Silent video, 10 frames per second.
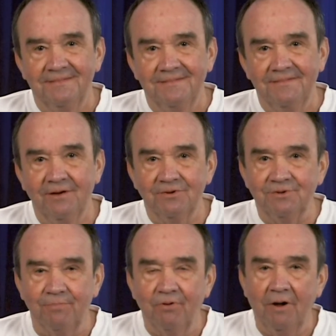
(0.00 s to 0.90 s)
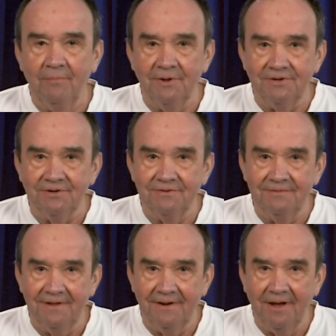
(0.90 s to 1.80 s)
There was a promise
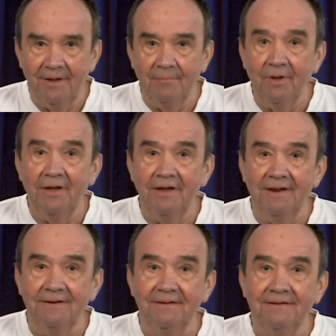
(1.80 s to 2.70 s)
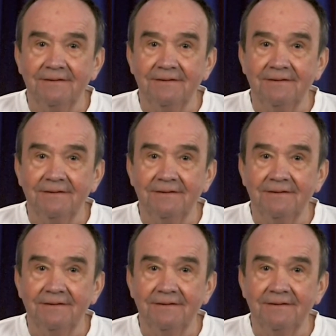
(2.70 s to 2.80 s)
that I made